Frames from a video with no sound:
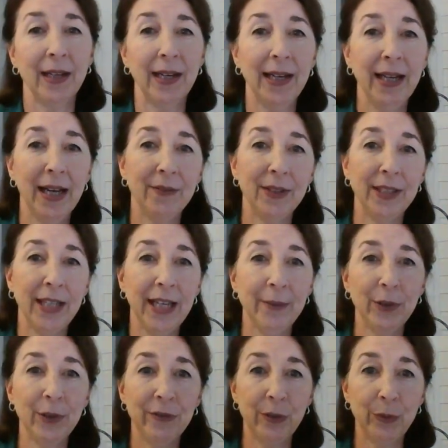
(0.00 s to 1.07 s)
I have a
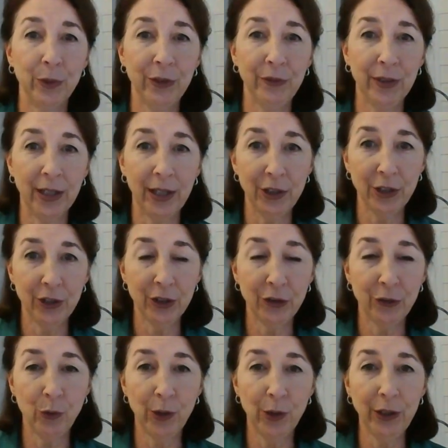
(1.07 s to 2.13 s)
table of abbreviations
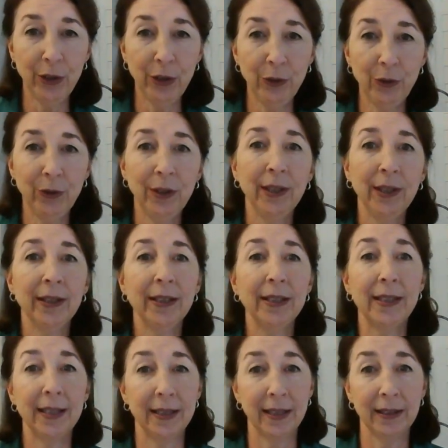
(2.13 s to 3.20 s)
for you
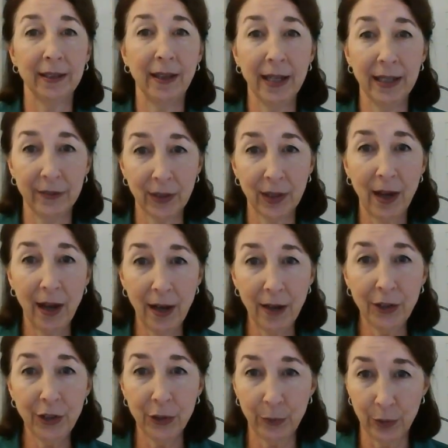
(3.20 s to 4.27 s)
this has a lot of
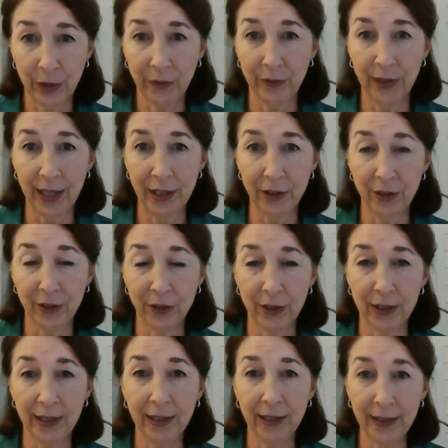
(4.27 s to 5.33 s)
college
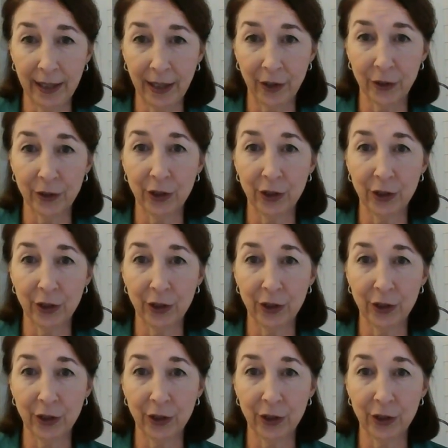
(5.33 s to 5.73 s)
abbreviations in there,